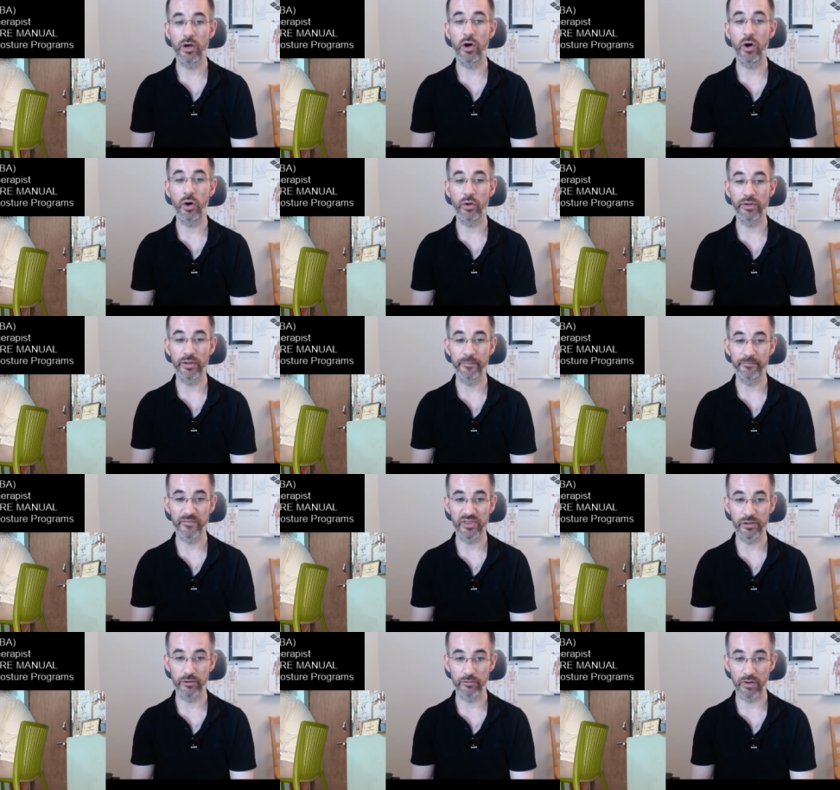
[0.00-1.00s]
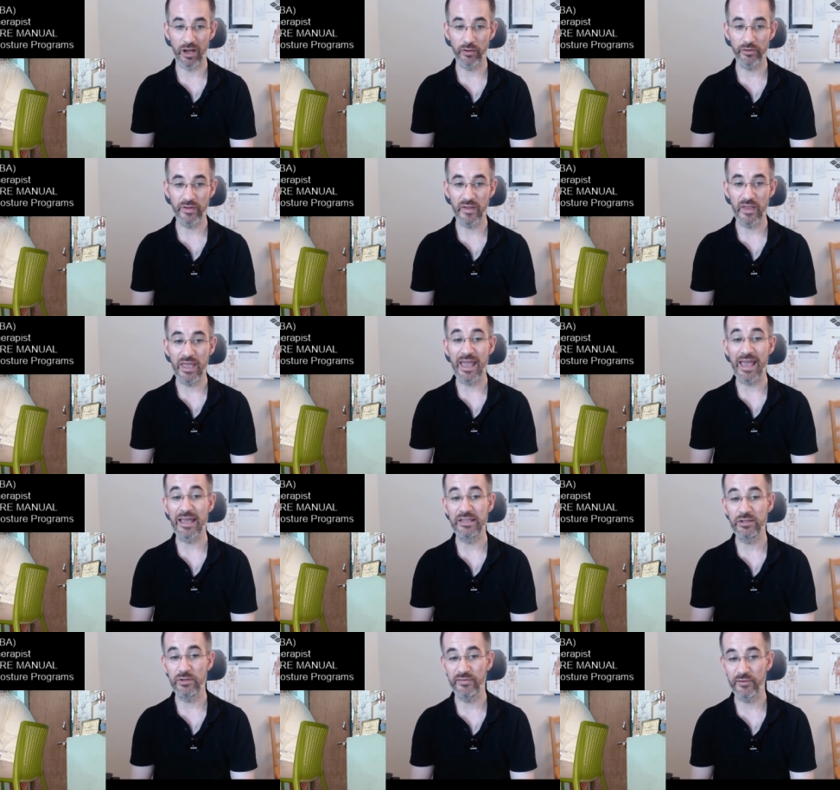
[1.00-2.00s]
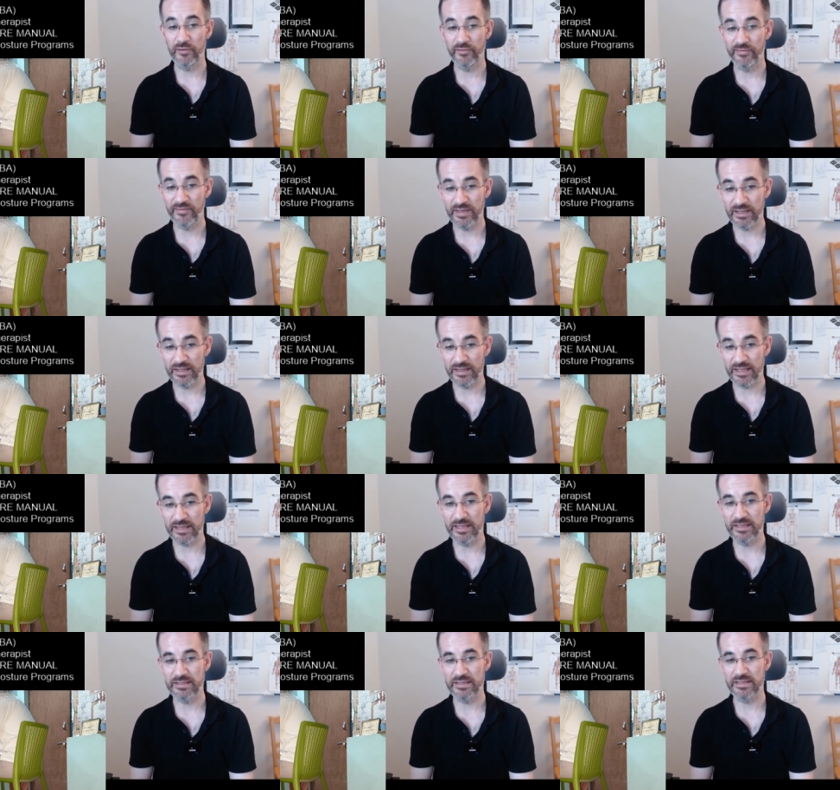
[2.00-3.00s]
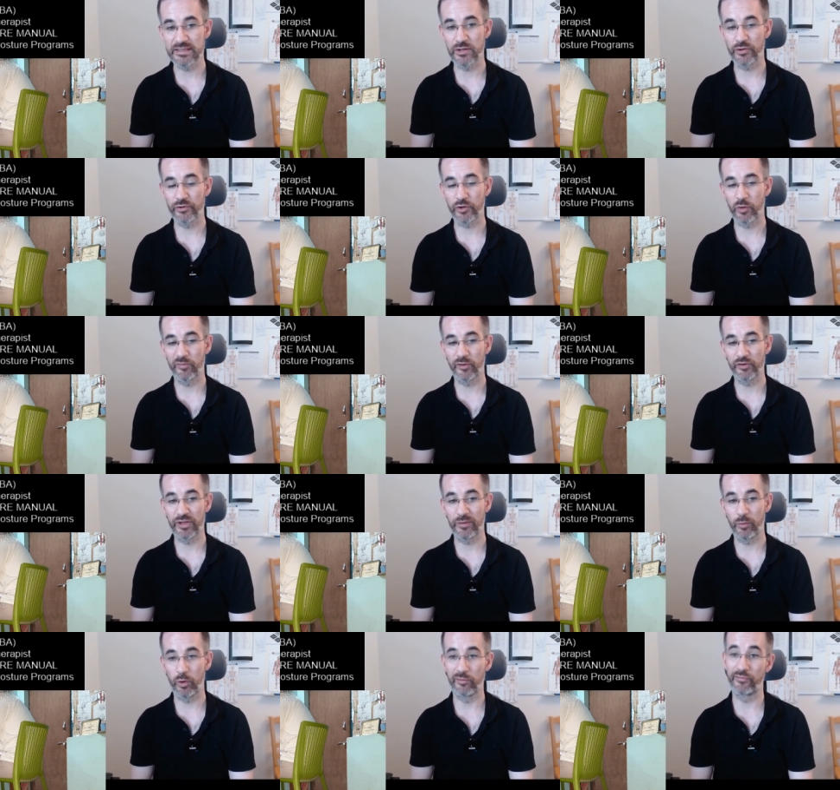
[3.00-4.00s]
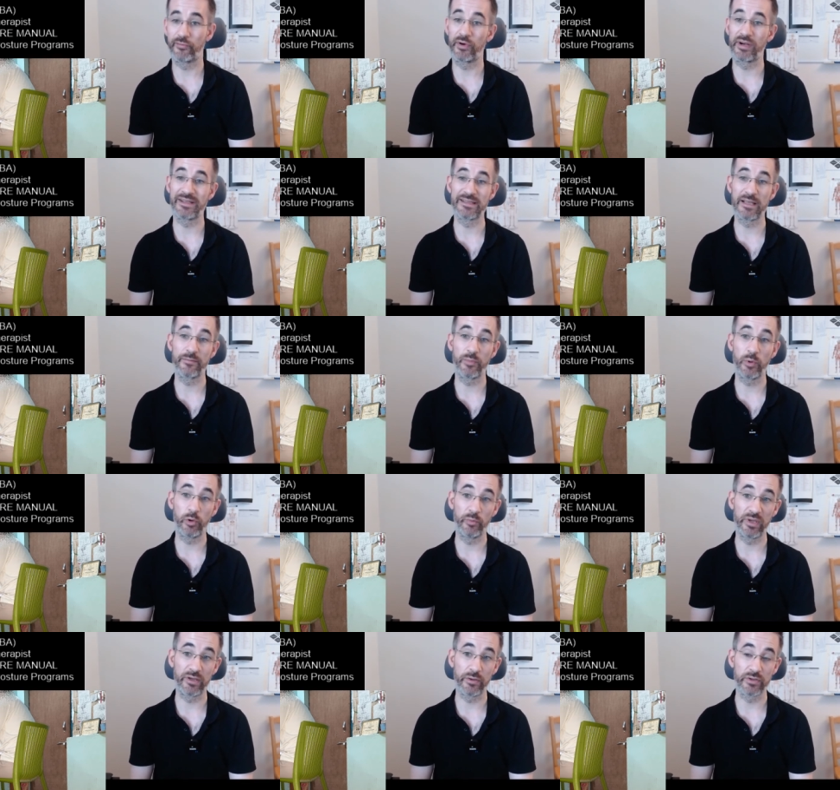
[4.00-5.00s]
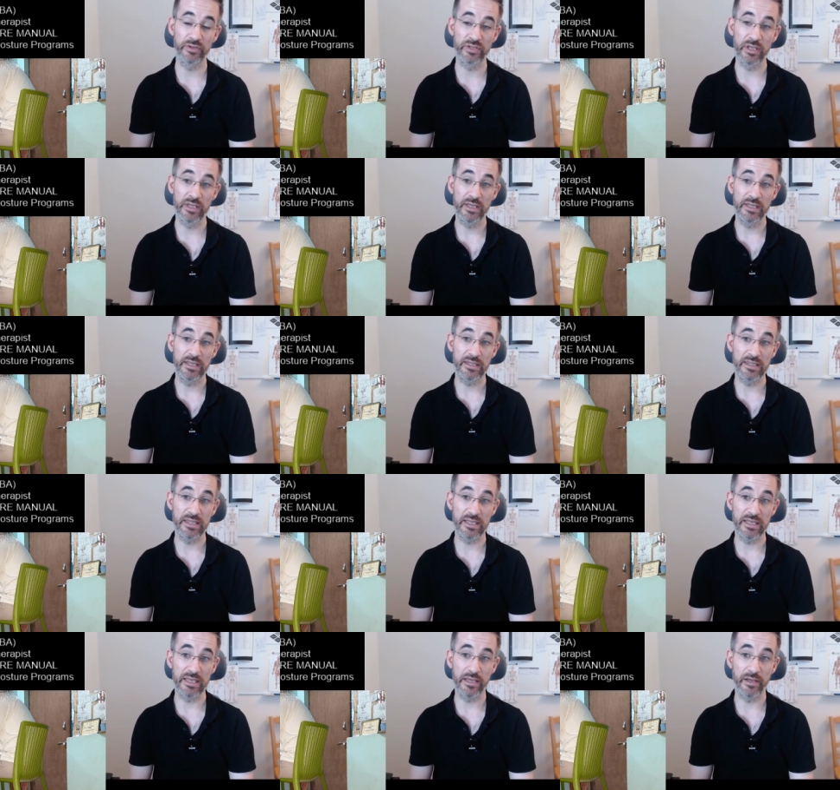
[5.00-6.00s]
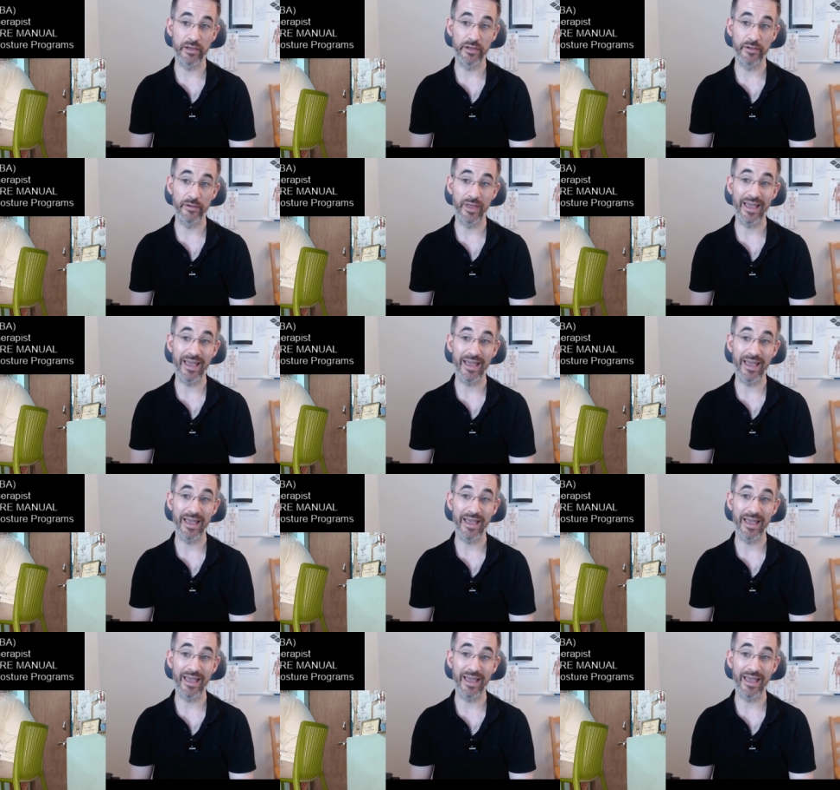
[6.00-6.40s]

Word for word: on the ground. And if you feel that this is not comfortable, for example, because the uh,